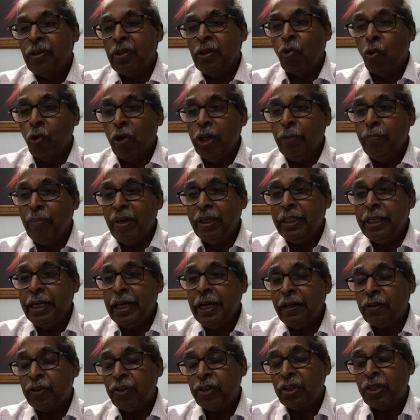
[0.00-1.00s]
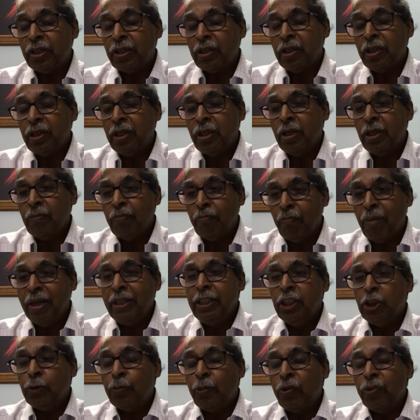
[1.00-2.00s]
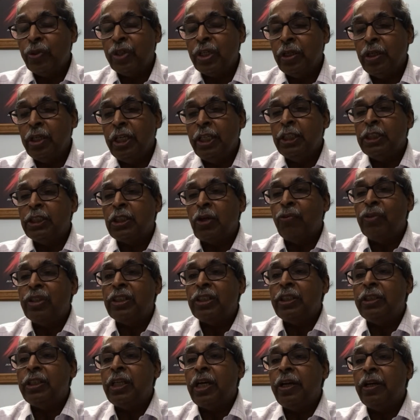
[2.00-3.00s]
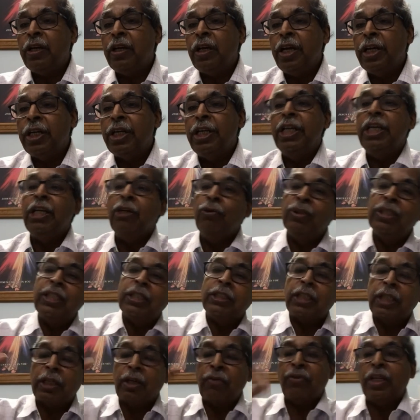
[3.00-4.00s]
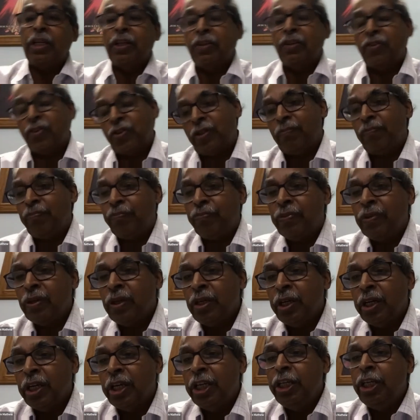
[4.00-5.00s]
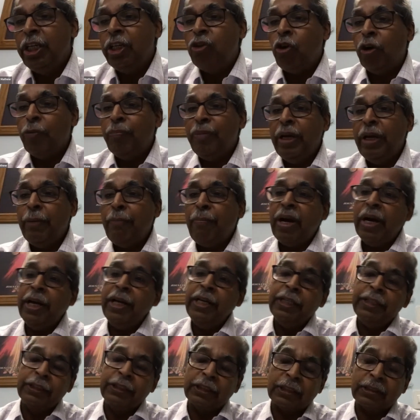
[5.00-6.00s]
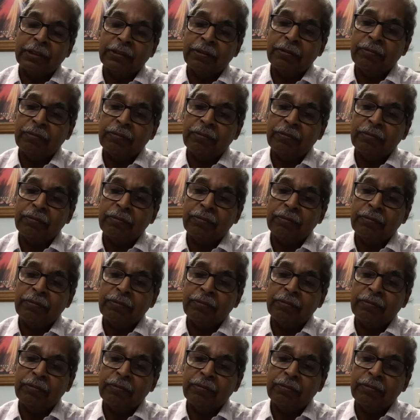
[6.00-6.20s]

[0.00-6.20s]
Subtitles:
Going by the act, by this provision, it is sufficient that he gives a certificate. He need not be a manager.